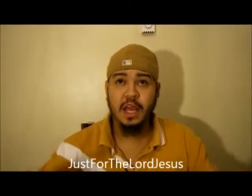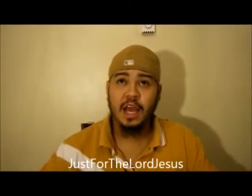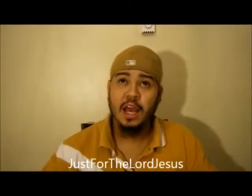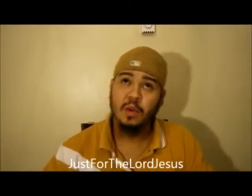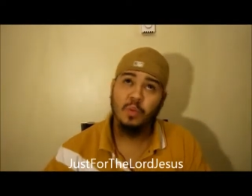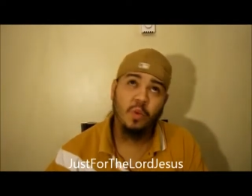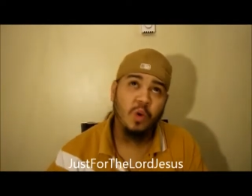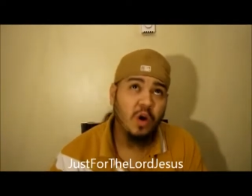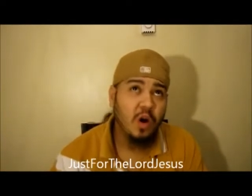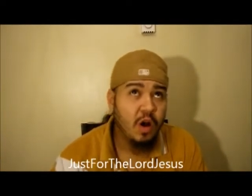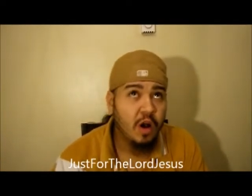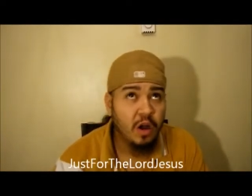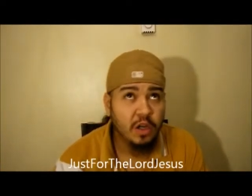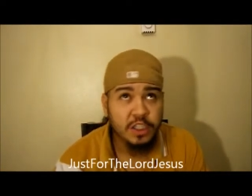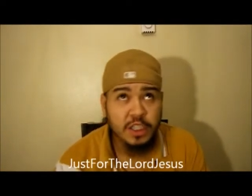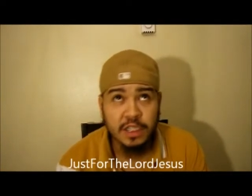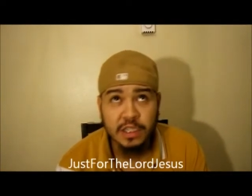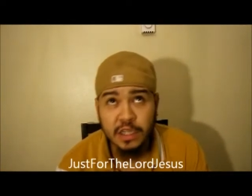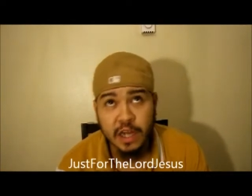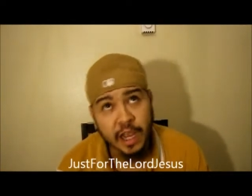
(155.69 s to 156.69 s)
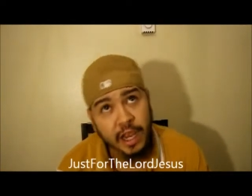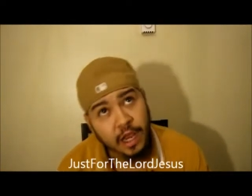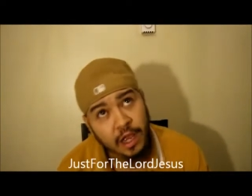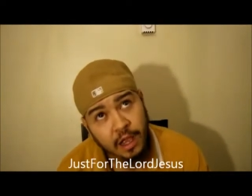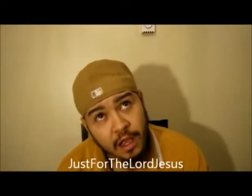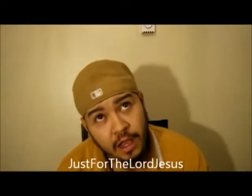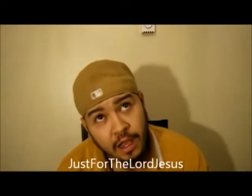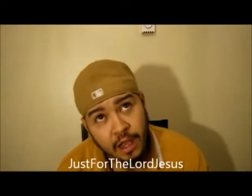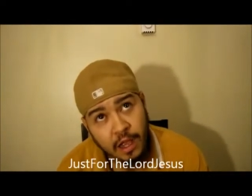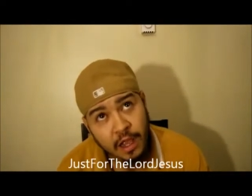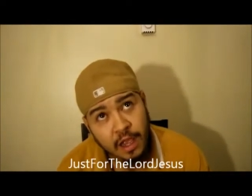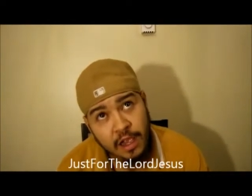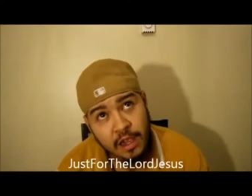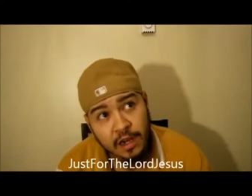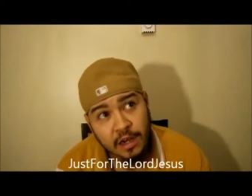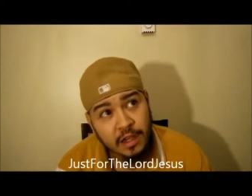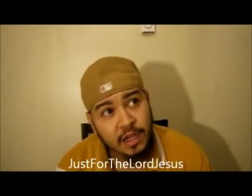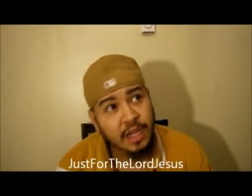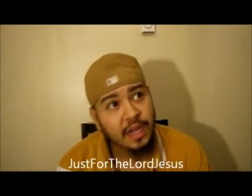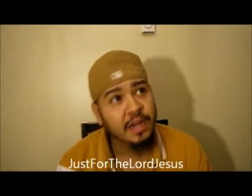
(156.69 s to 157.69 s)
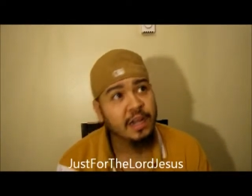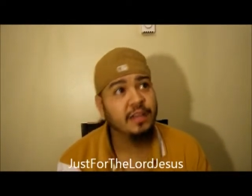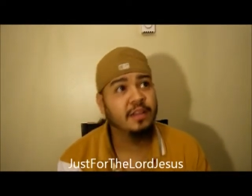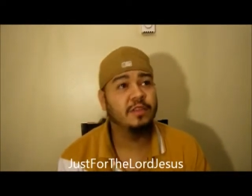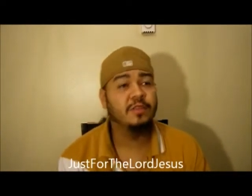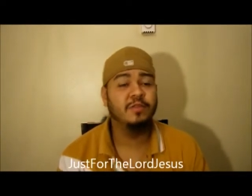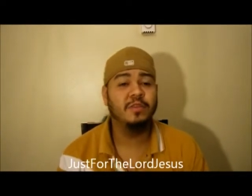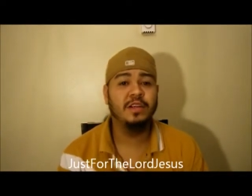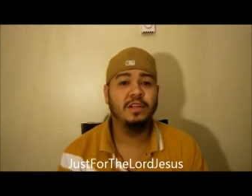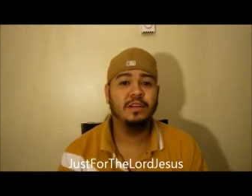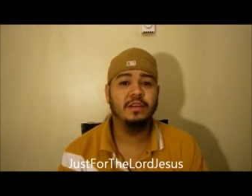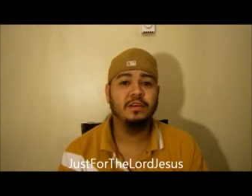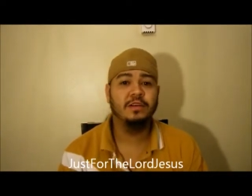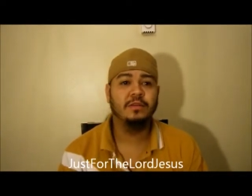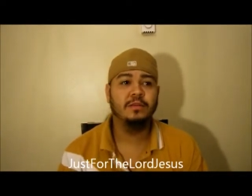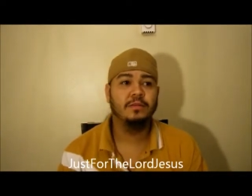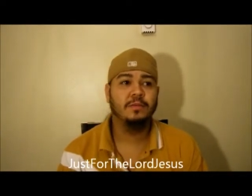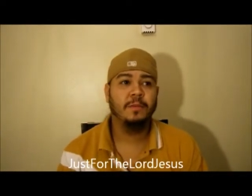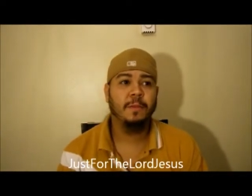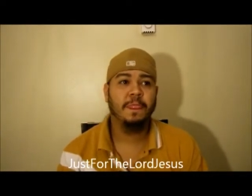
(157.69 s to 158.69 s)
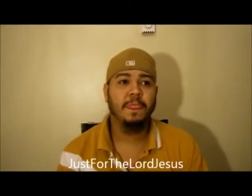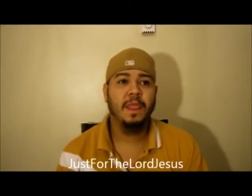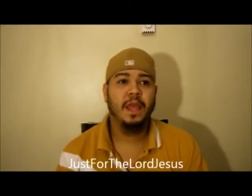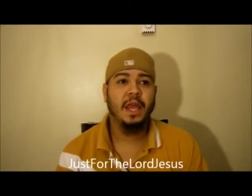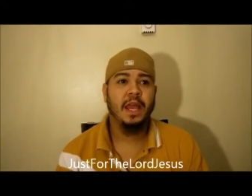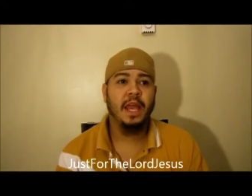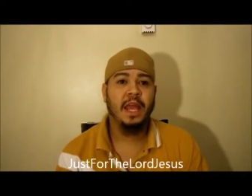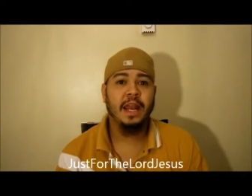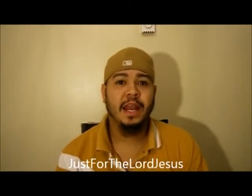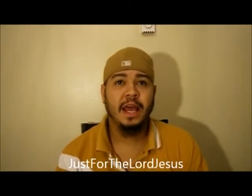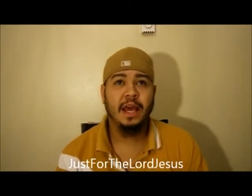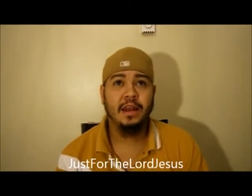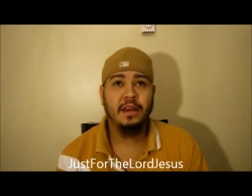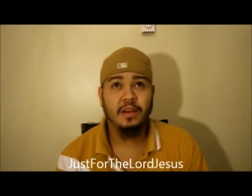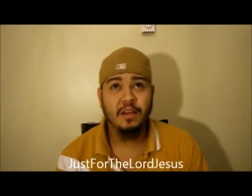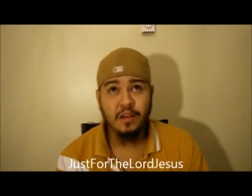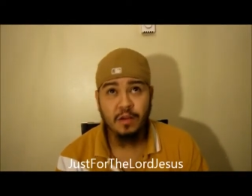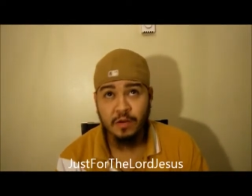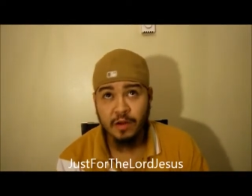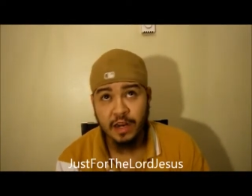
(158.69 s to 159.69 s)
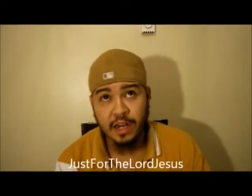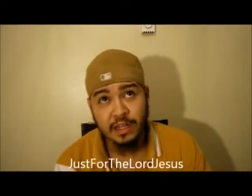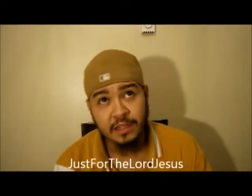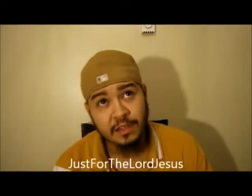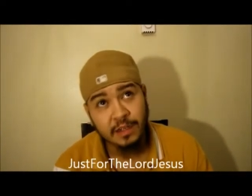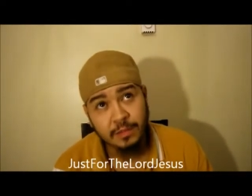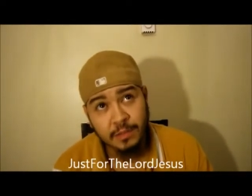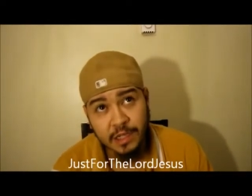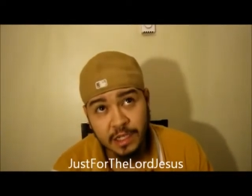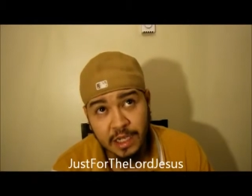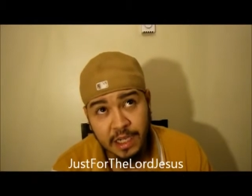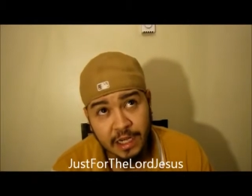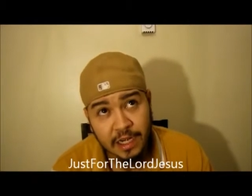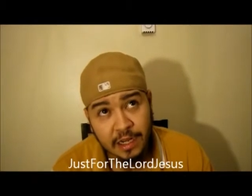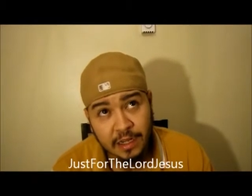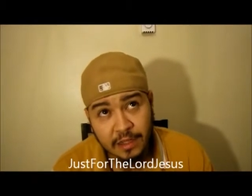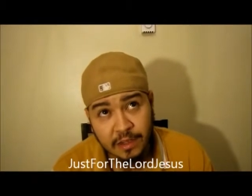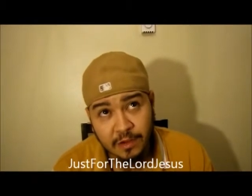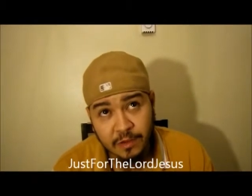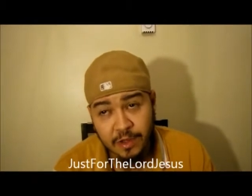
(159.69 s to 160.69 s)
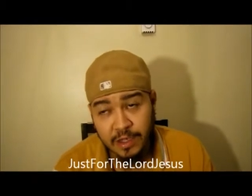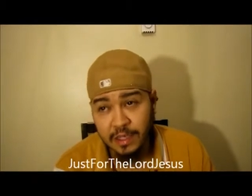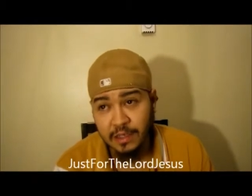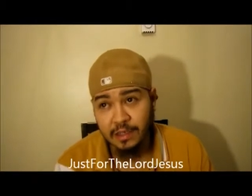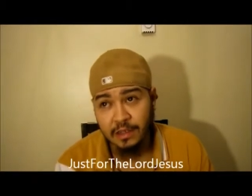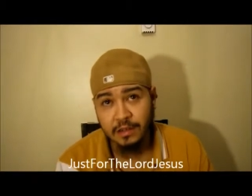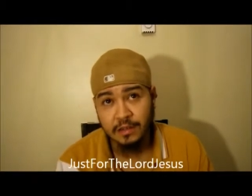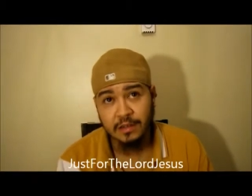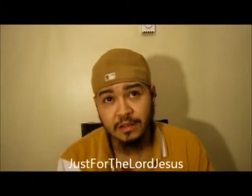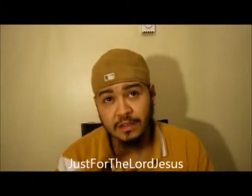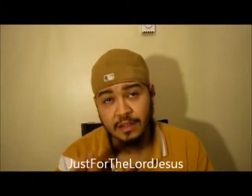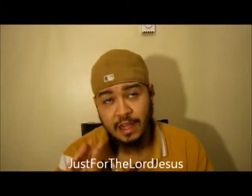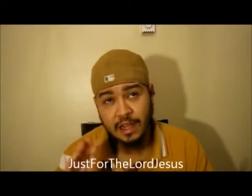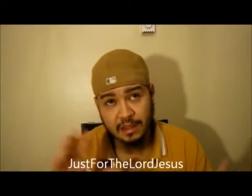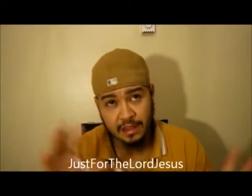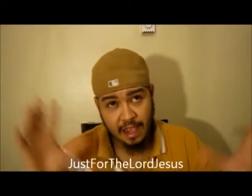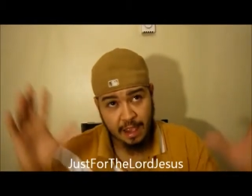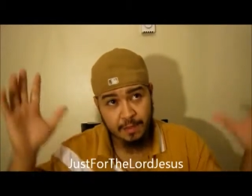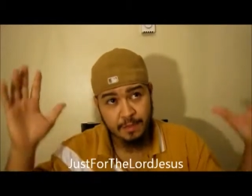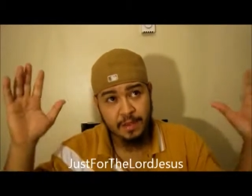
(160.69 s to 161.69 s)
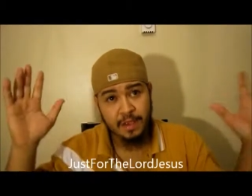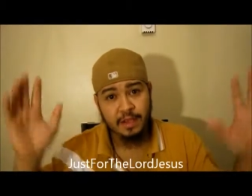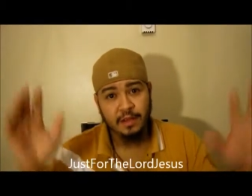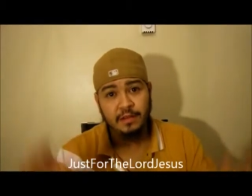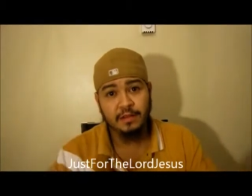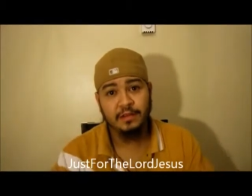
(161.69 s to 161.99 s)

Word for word: And we're all just like looking out the window, and out of nowhere, as I'm looking out the window at that big